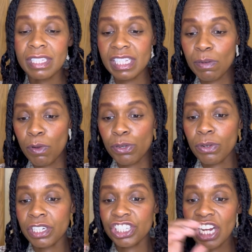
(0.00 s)
See what you
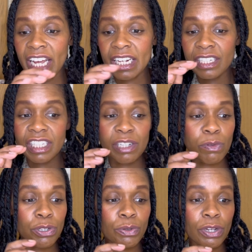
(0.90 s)
can change, see
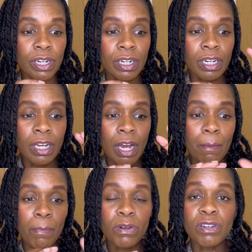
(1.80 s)
what you can
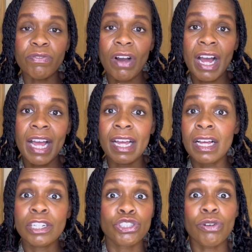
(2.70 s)
modify,
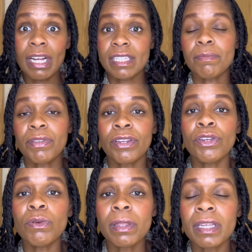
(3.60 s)
try something
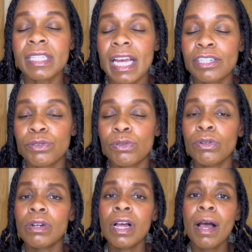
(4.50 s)
new in the
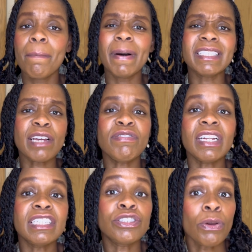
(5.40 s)
schedule. But
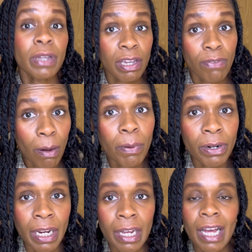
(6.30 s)
definitely don't give up
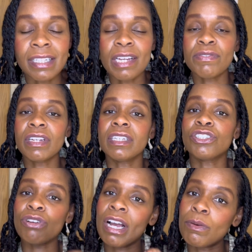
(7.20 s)
on it, and definitely
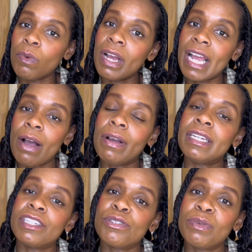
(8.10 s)
try and work out
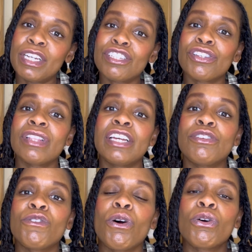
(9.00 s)
any tweaks so that
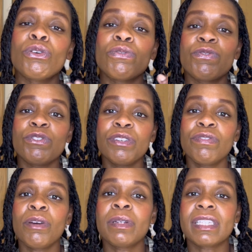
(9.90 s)
you've got a good
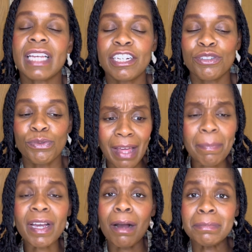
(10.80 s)
free-flowing schedule that
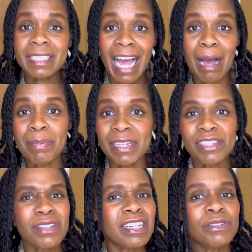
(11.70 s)
becomes a habit,
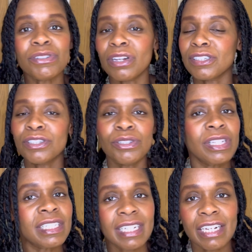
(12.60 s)
so then you start to do
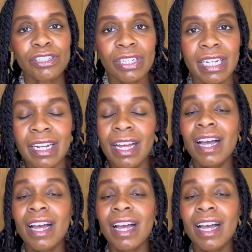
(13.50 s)
things naturally.